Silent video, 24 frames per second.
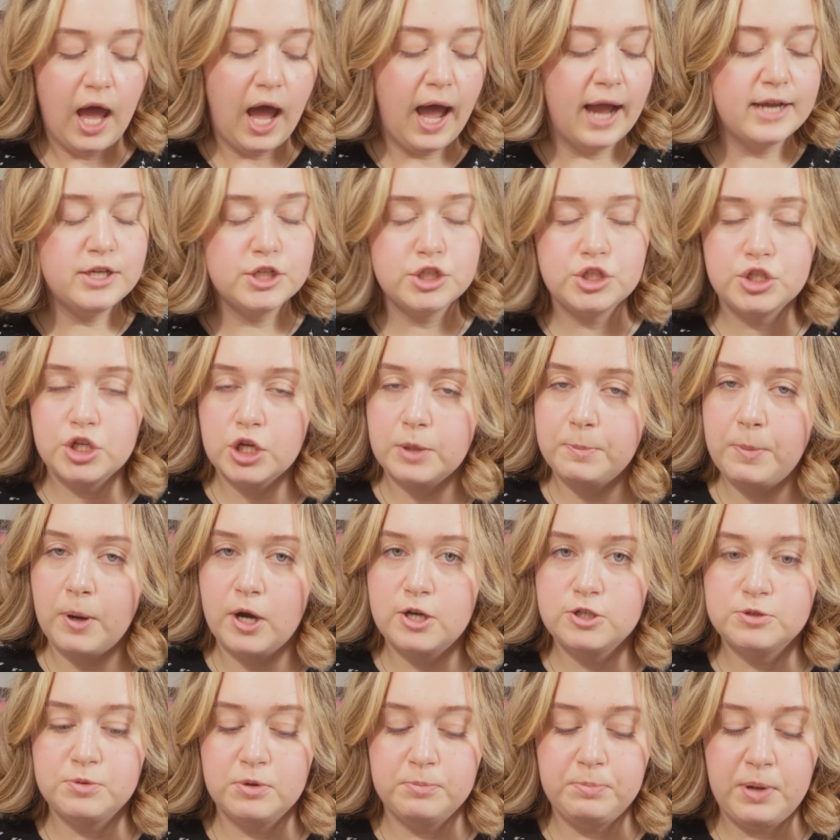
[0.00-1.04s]
I just took
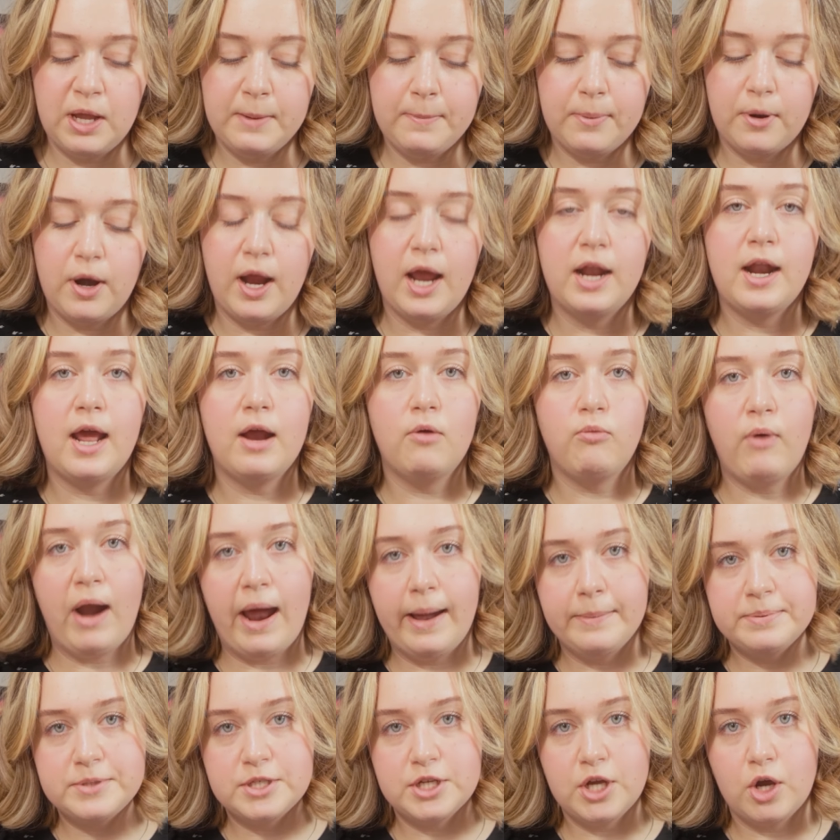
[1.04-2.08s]
parchment paper and I
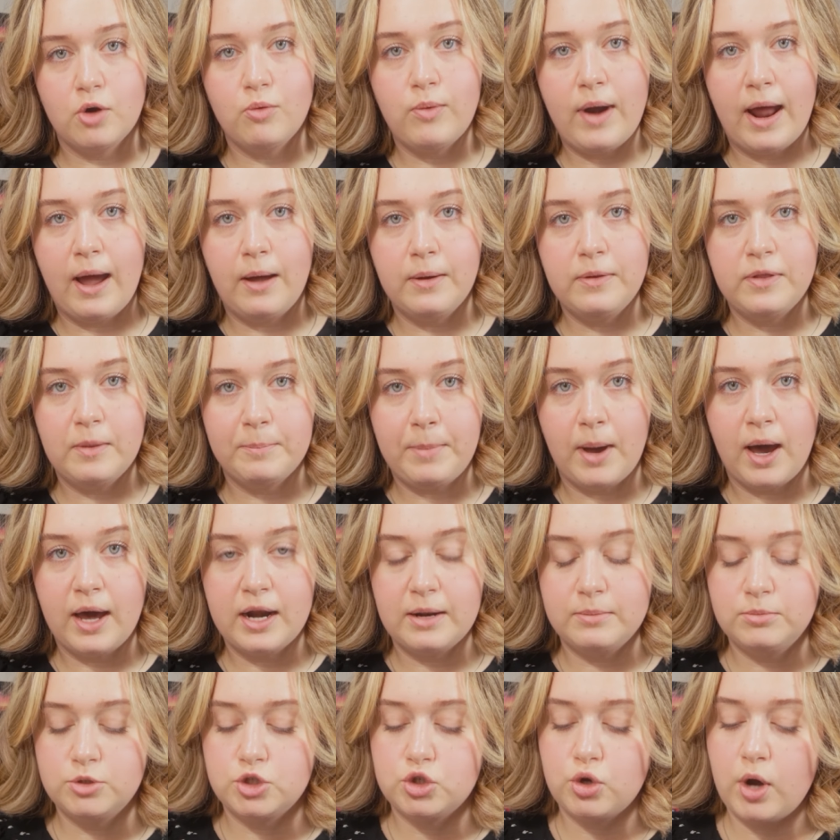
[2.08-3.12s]
wrapped it around the
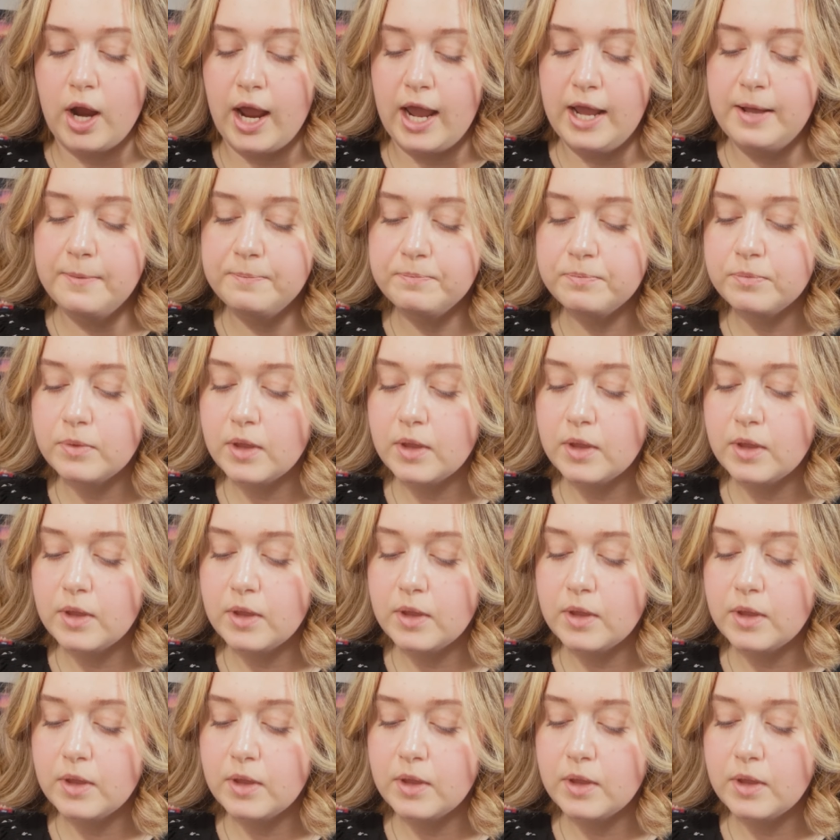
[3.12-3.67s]
bottom tray.